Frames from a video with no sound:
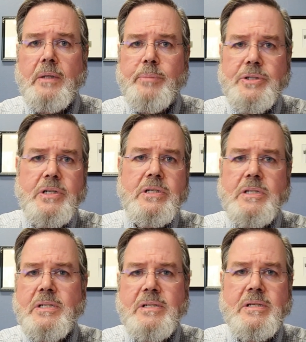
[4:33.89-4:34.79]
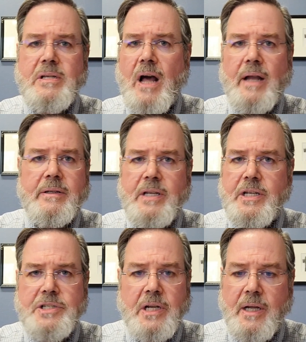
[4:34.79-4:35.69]
But Jesus is not
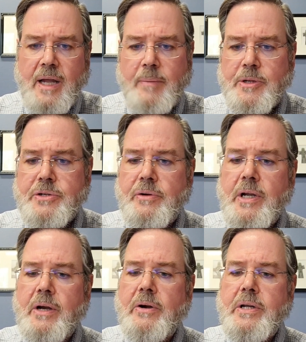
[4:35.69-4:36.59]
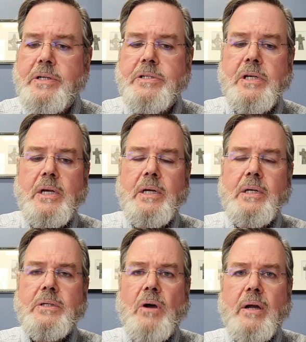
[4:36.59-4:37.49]
teaching chemistry here. He's
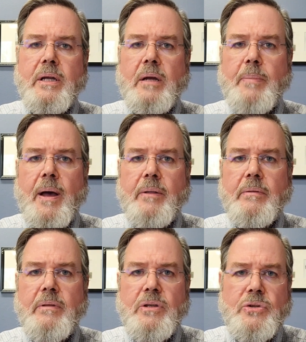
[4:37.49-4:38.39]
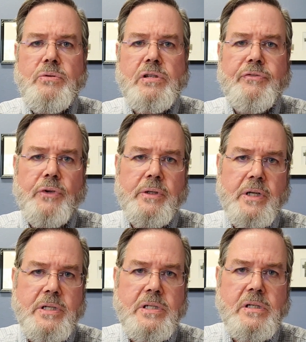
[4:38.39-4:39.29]
talking about the
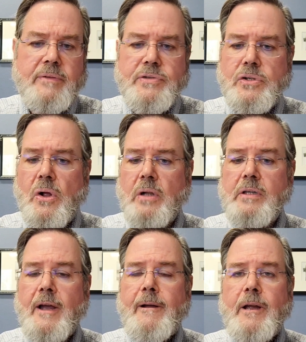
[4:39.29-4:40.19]
usefulness of salt.